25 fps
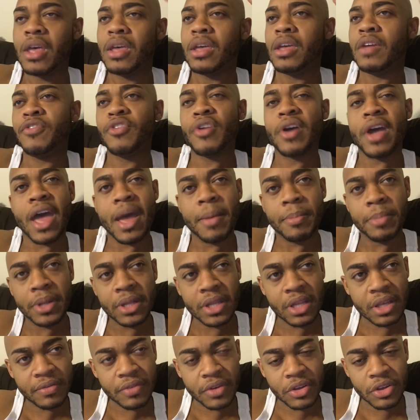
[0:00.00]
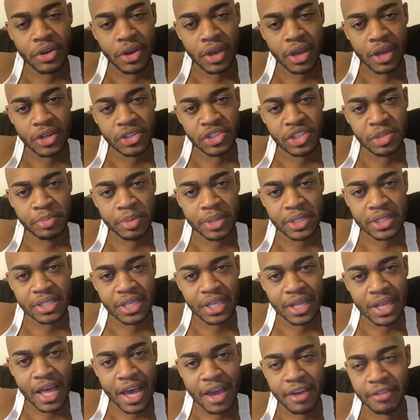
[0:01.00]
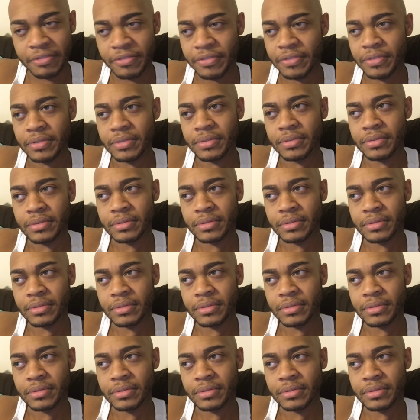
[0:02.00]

If you're happy living your LGBT life,